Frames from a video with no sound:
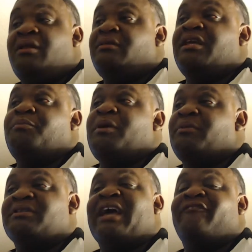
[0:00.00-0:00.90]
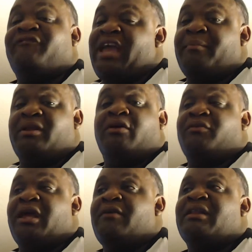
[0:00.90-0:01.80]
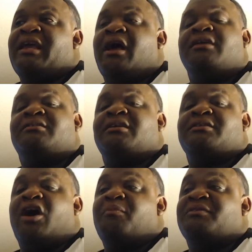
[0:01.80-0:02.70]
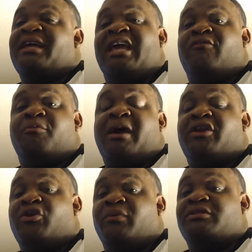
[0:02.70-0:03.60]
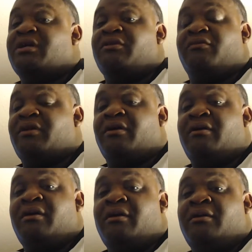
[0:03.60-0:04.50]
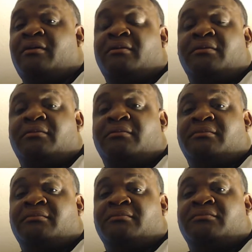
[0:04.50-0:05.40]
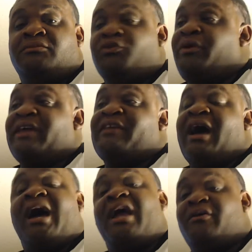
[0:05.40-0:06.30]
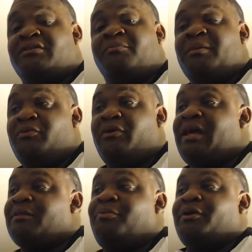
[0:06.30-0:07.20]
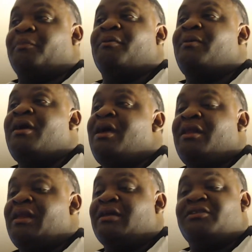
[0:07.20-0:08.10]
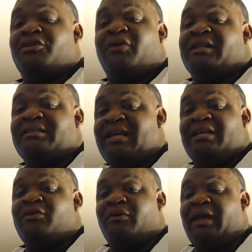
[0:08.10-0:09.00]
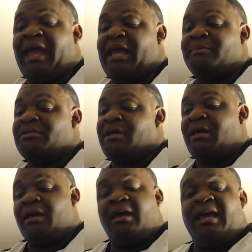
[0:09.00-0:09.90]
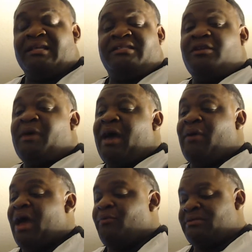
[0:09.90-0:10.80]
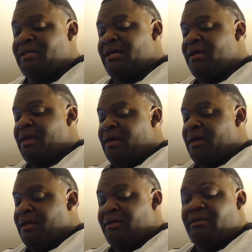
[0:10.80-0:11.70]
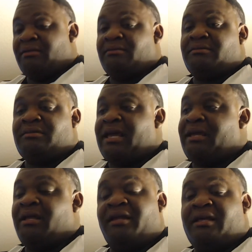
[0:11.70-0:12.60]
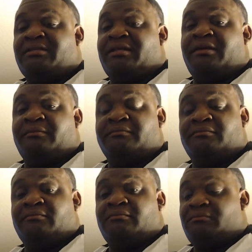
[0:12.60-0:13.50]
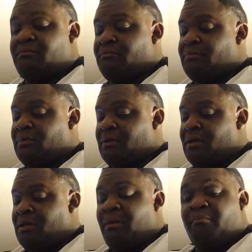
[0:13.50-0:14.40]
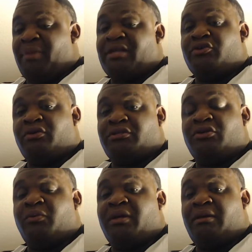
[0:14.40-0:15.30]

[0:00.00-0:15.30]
These people are like family over there. It's almost like everybody know each other over there. You're gonna have to hire some people. You're gonna have to put up like I said, you're gonna have to take your games and send them. I would say take Killer Instinct, Banjo-Kazooie,